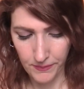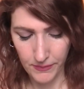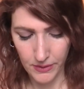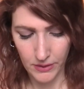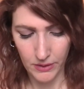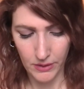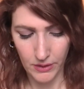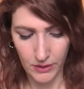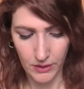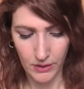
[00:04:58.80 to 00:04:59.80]

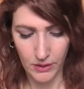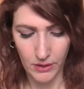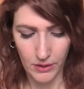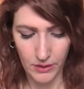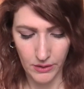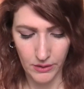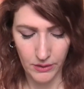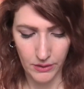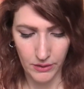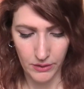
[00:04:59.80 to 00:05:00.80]

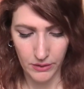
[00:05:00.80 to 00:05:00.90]
(silence)